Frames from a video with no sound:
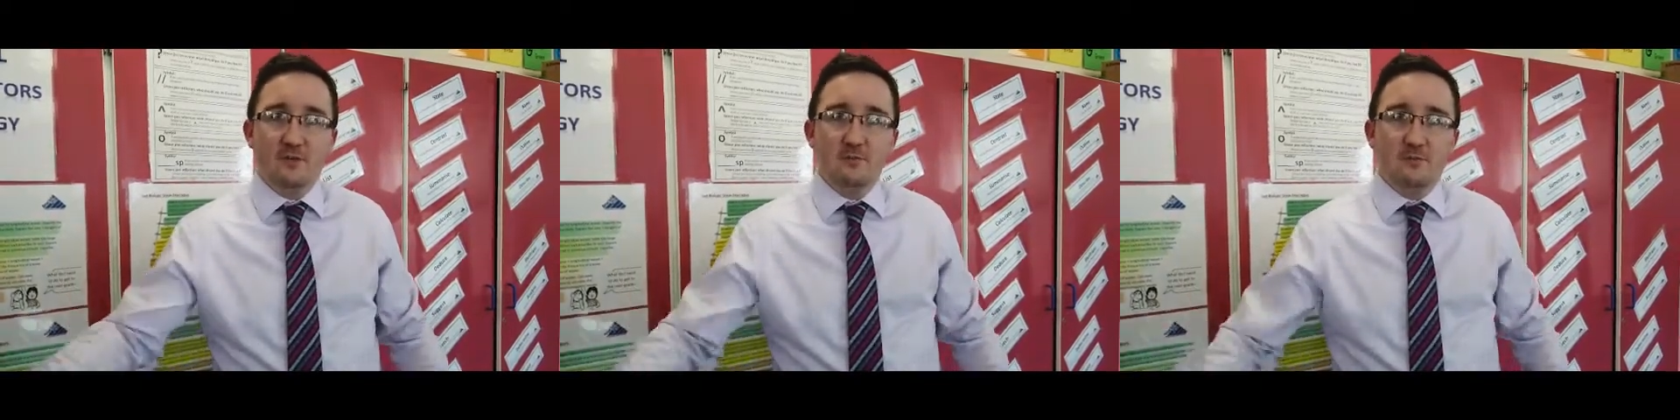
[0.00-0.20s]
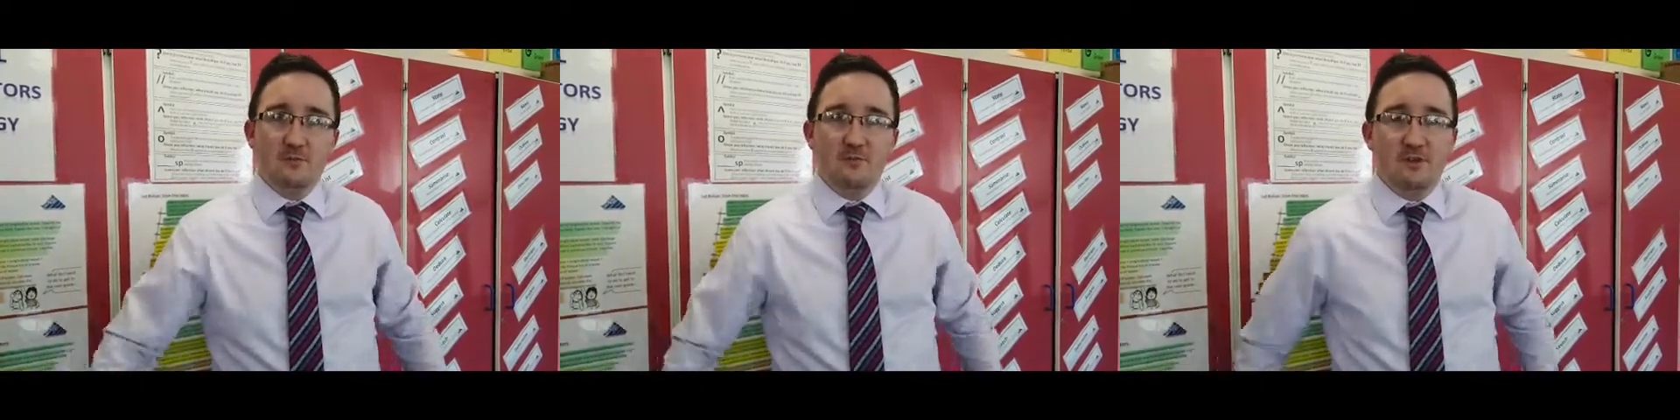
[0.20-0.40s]

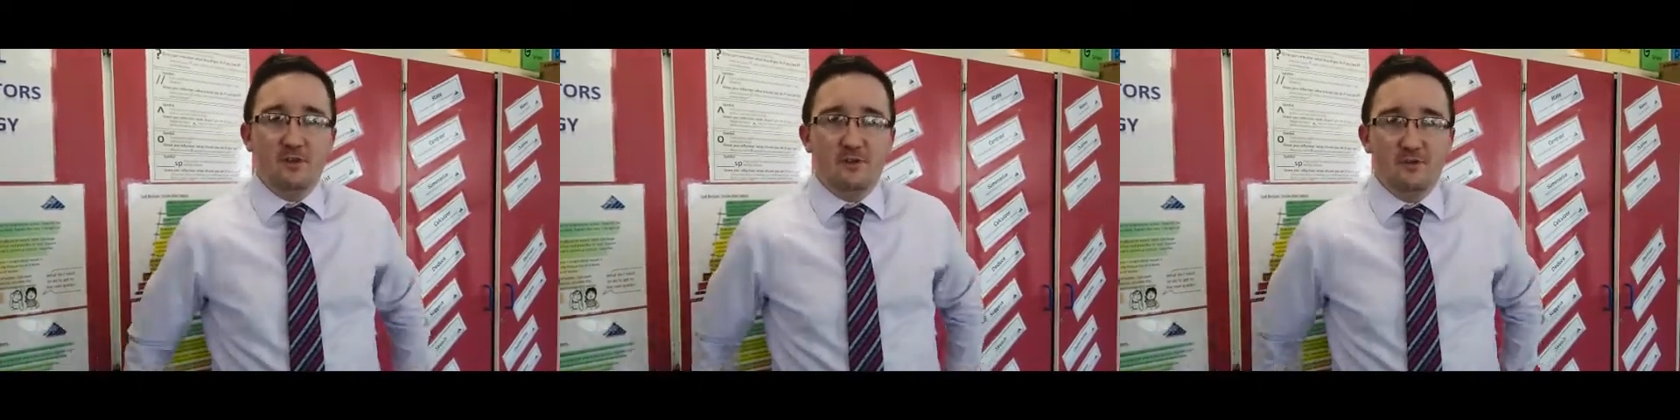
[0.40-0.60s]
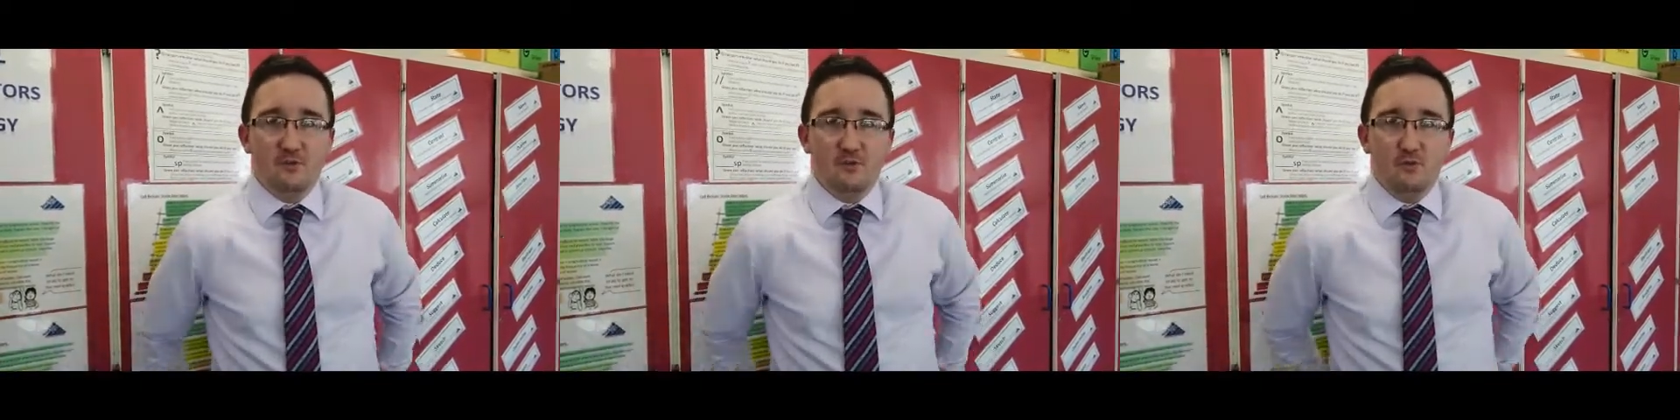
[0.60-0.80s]
moving
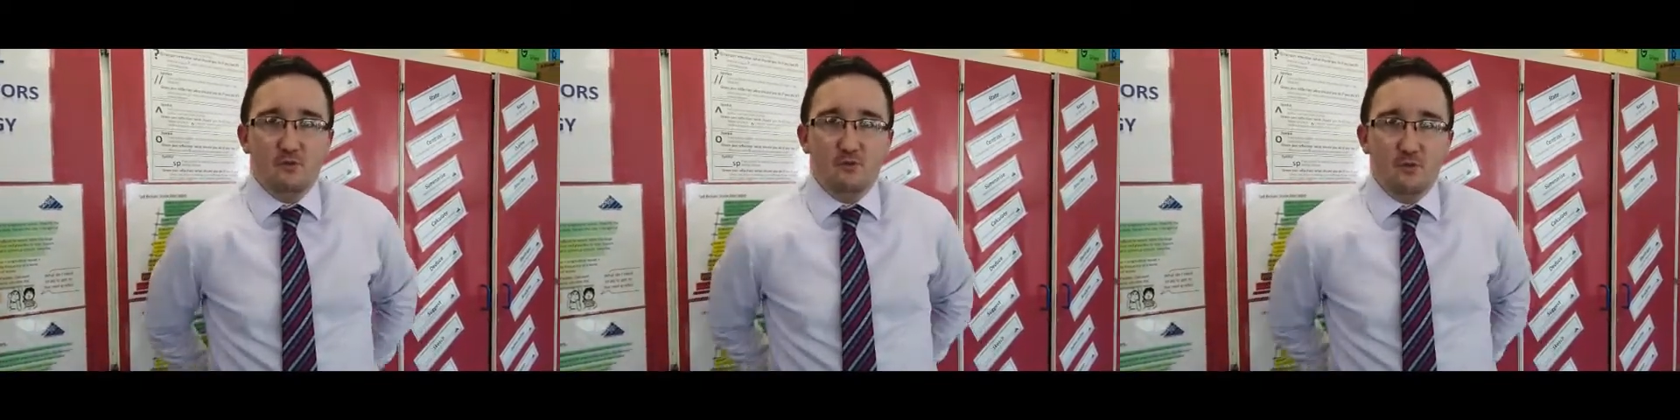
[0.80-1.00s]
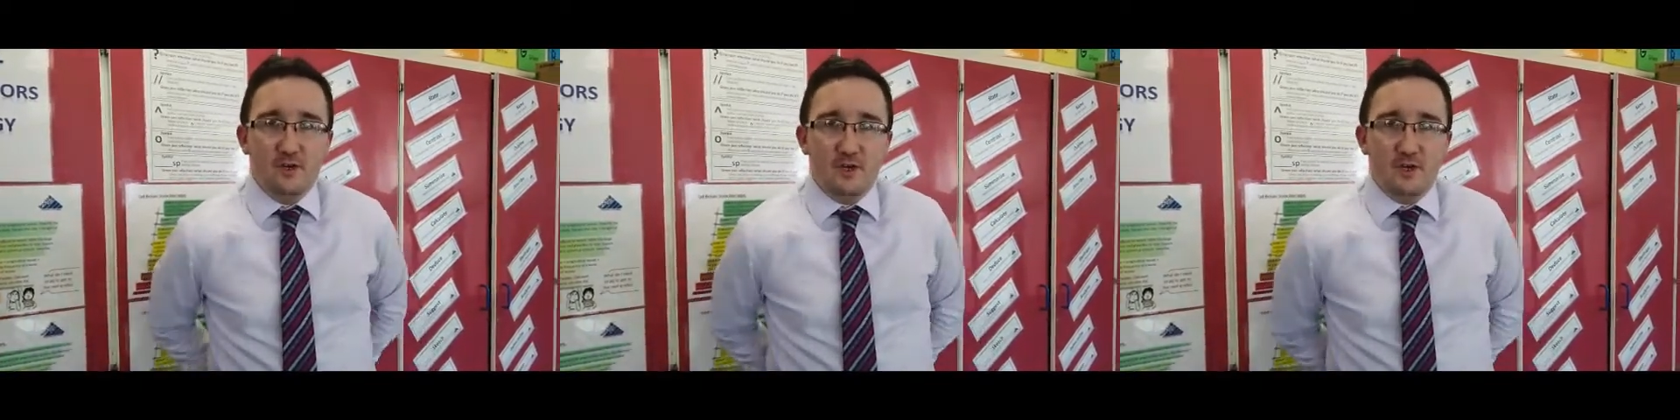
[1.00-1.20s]
on to do
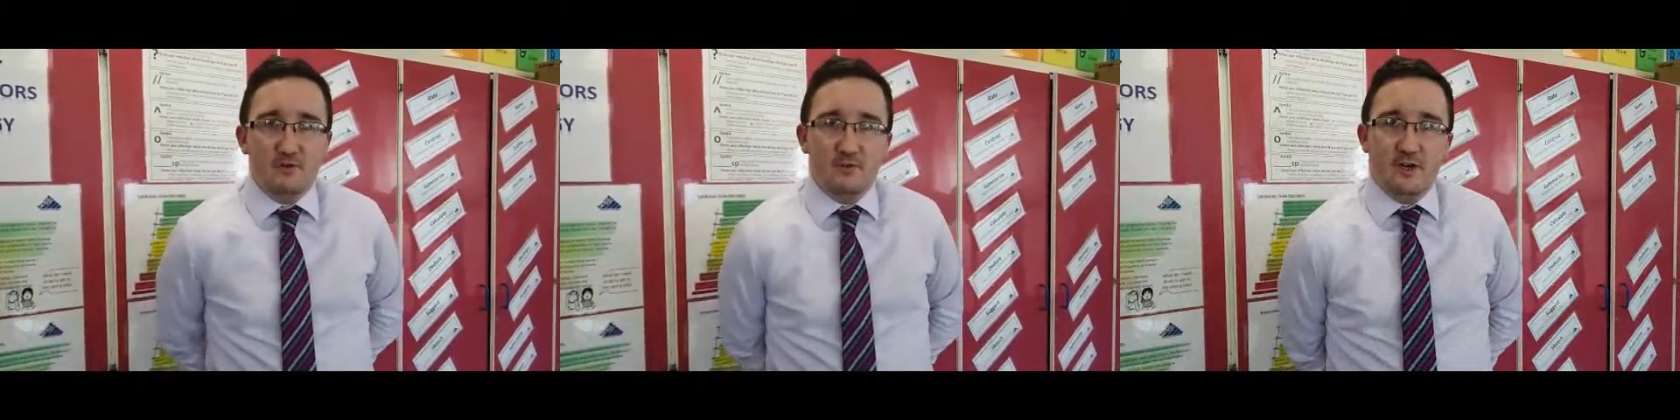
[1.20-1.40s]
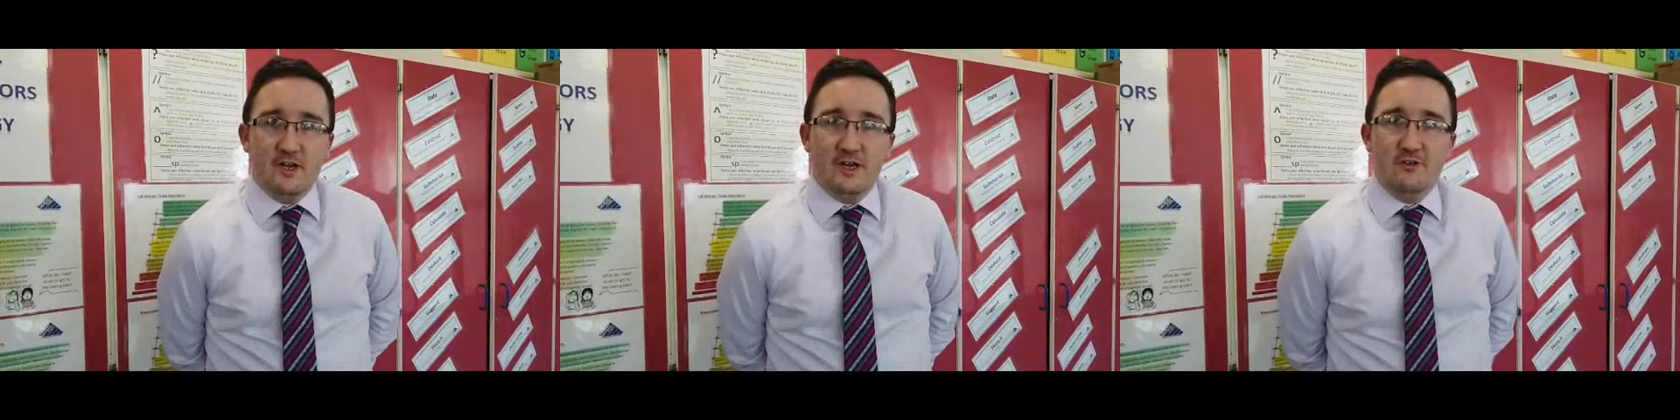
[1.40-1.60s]
really,
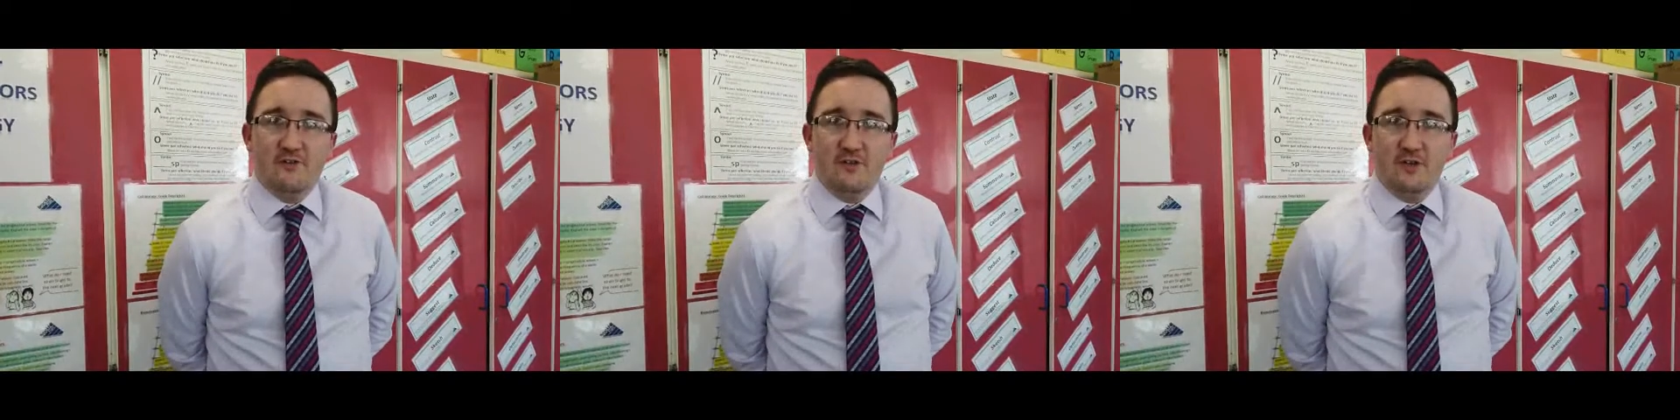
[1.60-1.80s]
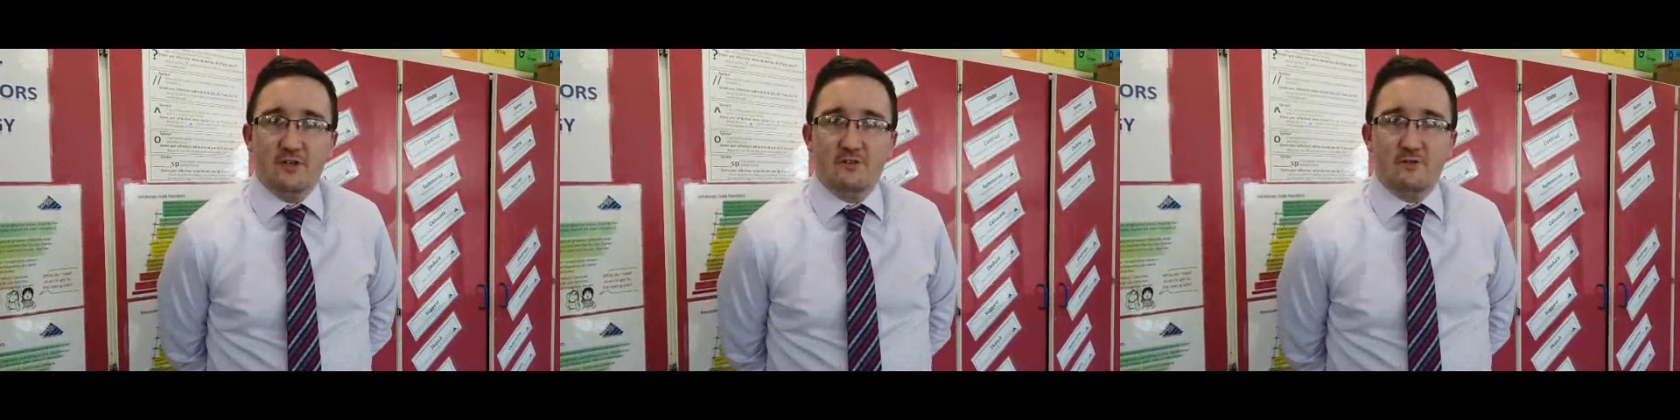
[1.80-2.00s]
really
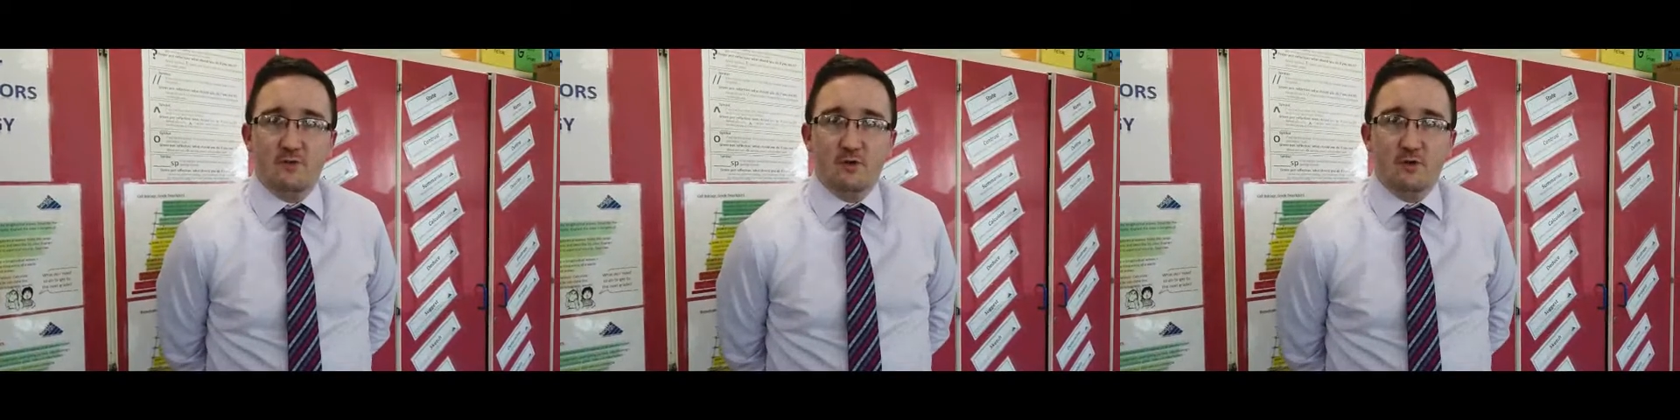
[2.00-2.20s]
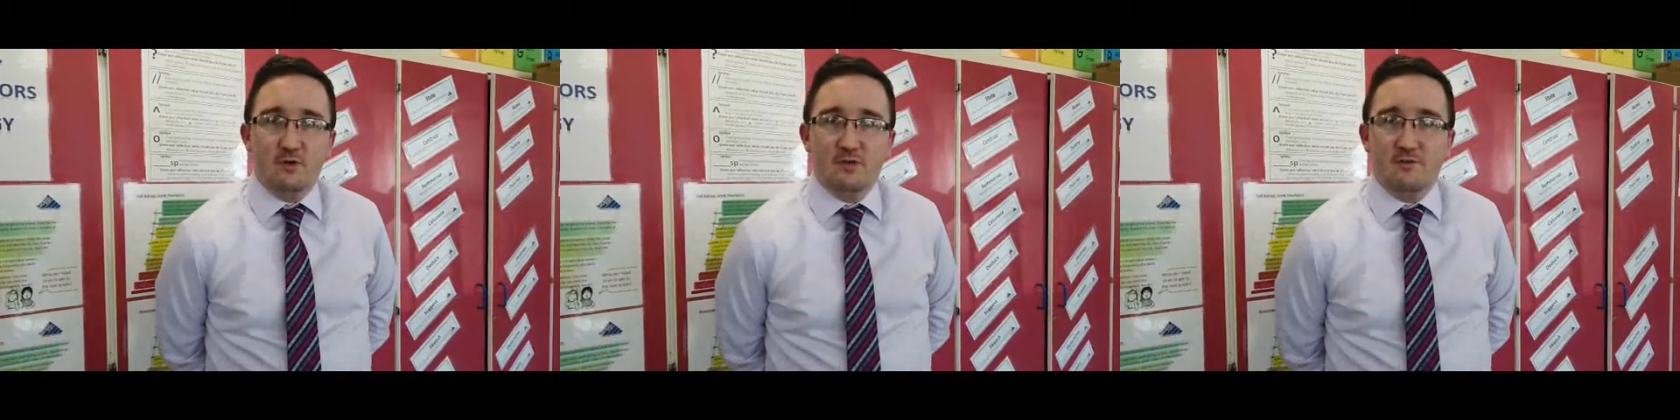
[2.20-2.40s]
interesting
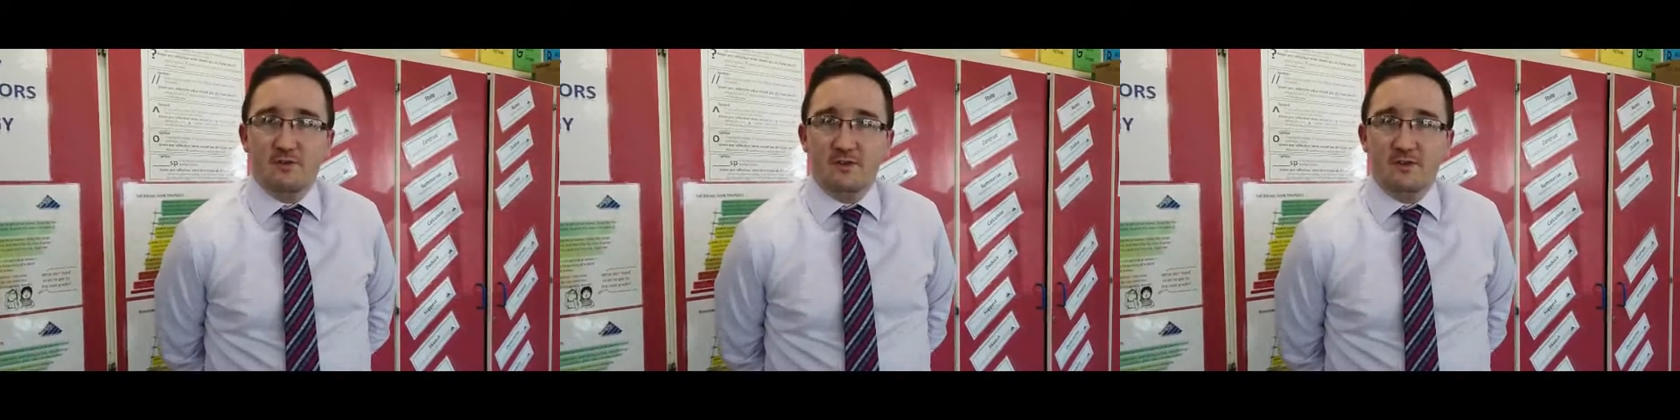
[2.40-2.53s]
work,